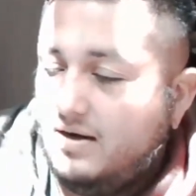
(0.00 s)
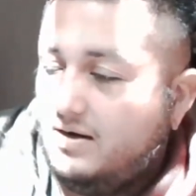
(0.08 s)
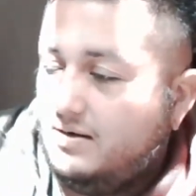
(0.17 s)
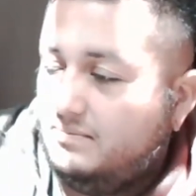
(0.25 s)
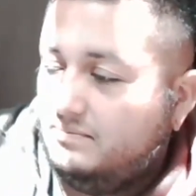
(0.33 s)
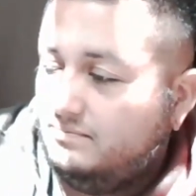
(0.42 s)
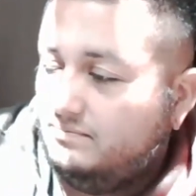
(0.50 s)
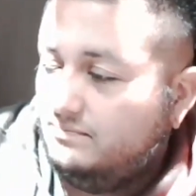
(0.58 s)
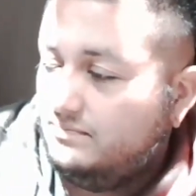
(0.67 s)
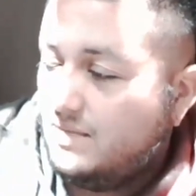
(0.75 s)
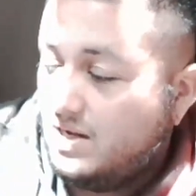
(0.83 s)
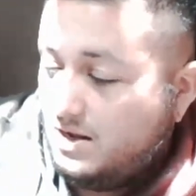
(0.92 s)
So
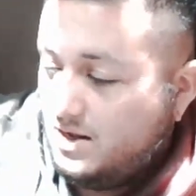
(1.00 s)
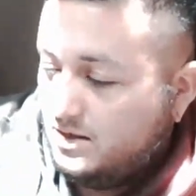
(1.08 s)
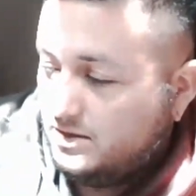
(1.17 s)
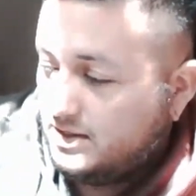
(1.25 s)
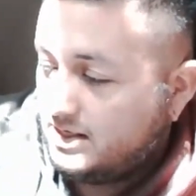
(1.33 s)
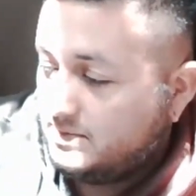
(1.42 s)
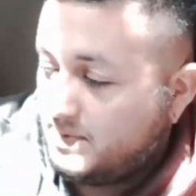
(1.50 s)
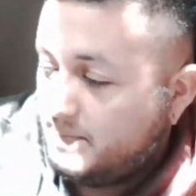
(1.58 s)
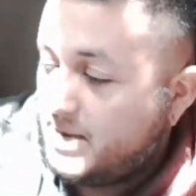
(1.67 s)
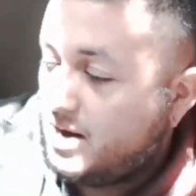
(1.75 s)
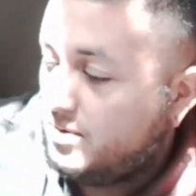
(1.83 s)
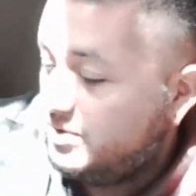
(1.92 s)
that's
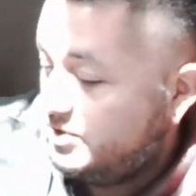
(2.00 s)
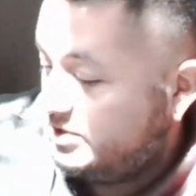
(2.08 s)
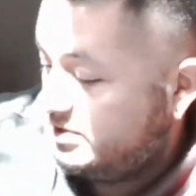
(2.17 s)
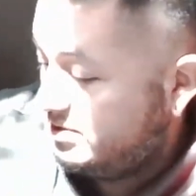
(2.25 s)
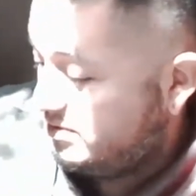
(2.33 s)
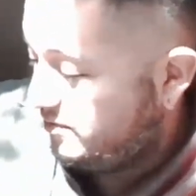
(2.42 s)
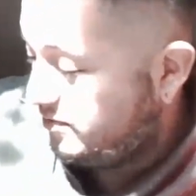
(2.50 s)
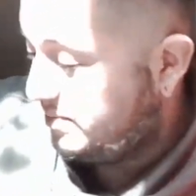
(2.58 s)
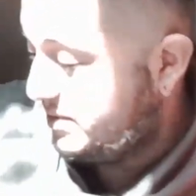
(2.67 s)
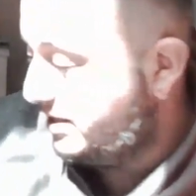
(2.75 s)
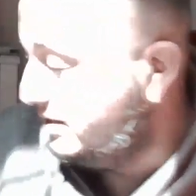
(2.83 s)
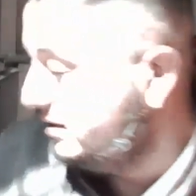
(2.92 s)
my pouch
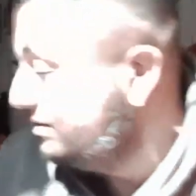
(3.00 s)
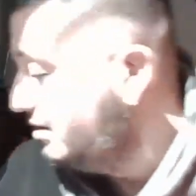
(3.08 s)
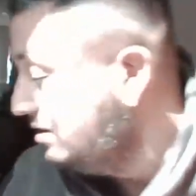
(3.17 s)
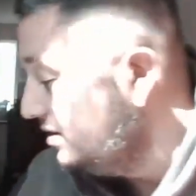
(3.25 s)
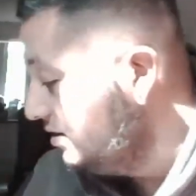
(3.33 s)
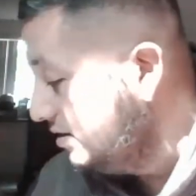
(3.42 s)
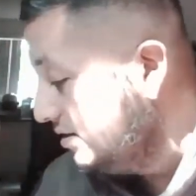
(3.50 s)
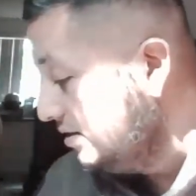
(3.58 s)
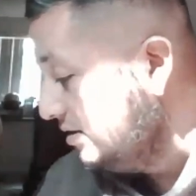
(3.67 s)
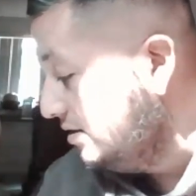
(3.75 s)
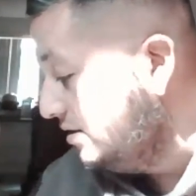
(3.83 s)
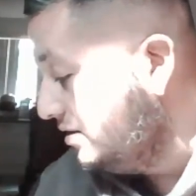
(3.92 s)
for my
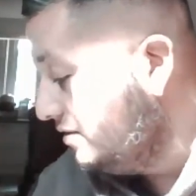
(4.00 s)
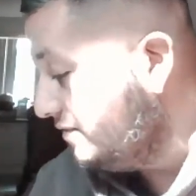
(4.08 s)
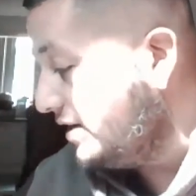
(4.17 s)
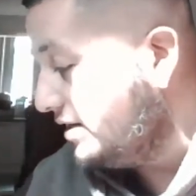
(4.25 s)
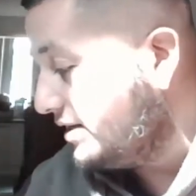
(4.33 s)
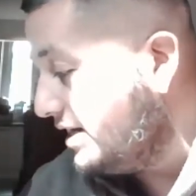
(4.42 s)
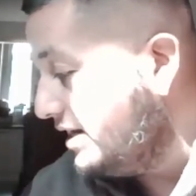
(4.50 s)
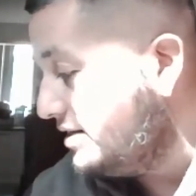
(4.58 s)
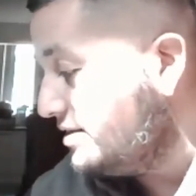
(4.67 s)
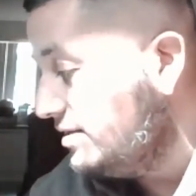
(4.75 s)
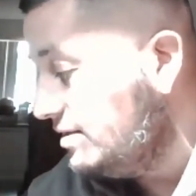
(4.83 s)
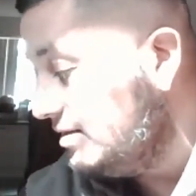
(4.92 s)
fire
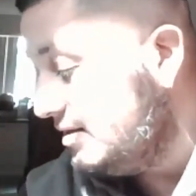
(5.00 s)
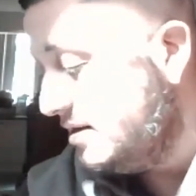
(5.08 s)
kit.